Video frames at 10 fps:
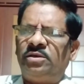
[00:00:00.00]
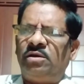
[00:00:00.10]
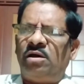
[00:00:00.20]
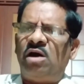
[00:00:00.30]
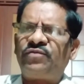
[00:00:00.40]

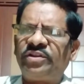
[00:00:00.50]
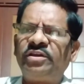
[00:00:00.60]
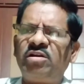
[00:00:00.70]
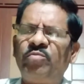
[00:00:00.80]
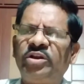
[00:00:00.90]
After the
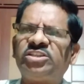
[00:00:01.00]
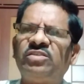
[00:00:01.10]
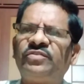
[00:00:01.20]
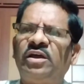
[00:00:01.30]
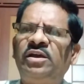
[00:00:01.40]
completion
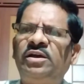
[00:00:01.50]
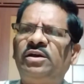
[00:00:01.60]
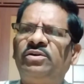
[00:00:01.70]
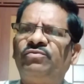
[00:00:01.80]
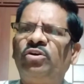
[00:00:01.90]
of the
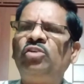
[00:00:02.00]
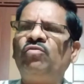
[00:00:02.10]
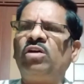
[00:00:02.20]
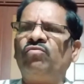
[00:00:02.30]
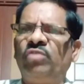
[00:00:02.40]
World
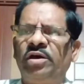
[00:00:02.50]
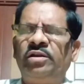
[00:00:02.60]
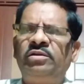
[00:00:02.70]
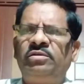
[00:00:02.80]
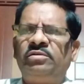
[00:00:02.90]
War
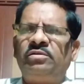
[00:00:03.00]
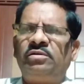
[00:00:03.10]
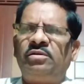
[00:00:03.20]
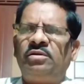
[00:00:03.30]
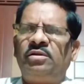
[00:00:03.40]

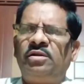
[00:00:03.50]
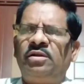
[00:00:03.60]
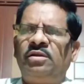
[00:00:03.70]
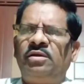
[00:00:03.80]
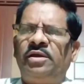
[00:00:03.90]

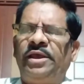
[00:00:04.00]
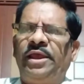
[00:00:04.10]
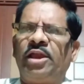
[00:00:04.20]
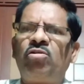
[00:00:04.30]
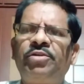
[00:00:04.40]

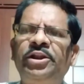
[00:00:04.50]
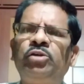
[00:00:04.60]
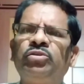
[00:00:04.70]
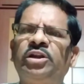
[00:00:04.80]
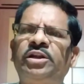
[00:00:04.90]
I, according to
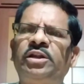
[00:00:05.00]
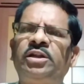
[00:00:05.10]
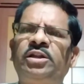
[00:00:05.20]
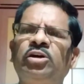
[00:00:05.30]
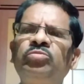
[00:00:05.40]
the
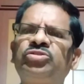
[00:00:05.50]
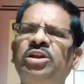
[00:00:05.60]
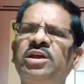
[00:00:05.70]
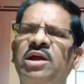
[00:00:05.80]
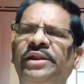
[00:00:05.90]
terms
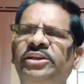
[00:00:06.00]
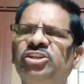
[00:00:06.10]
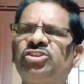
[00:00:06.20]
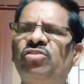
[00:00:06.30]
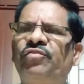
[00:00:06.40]
and
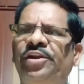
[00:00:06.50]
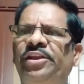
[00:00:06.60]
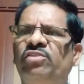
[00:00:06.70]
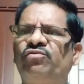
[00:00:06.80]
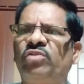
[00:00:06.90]
conditions of Treaty
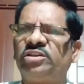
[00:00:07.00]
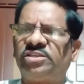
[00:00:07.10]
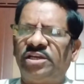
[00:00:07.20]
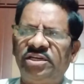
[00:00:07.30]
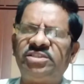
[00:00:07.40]
of
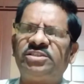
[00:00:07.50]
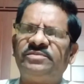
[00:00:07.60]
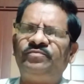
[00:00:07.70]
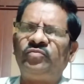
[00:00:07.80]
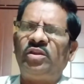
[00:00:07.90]
Versailles,
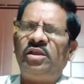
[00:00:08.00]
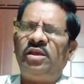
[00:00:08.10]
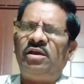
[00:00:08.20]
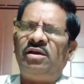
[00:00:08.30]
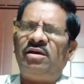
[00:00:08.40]

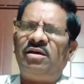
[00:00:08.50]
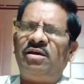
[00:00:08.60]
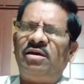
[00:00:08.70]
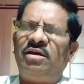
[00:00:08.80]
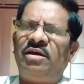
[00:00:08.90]

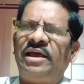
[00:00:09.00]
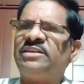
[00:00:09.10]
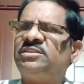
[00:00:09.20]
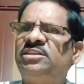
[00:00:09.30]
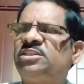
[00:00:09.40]

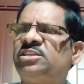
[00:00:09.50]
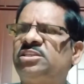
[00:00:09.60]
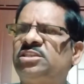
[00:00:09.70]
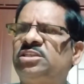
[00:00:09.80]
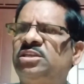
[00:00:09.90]
as
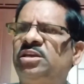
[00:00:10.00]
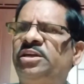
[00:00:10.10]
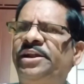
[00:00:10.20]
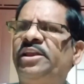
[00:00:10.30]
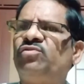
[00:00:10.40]
this
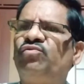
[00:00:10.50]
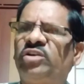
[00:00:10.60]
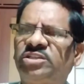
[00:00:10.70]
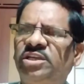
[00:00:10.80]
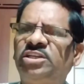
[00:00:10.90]
Treaty of
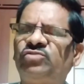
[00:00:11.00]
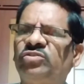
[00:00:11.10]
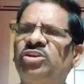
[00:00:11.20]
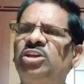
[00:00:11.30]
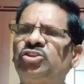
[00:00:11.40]
Versailles was
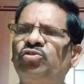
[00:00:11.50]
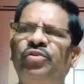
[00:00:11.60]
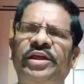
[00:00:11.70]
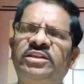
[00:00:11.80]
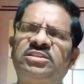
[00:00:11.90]
also known
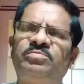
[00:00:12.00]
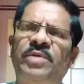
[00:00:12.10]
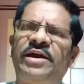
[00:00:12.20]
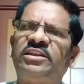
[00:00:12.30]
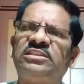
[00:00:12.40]
as
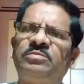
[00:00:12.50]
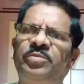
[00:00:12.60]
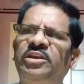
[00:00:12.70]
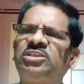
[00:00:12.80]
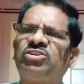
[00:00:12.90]
Paris
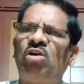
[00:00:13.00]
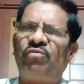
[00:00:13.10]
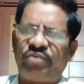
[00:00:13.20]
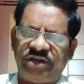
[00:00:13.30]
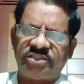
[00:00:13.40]
Peace
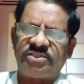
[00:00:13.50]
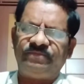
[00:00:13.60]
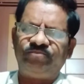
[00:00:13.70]
Conference.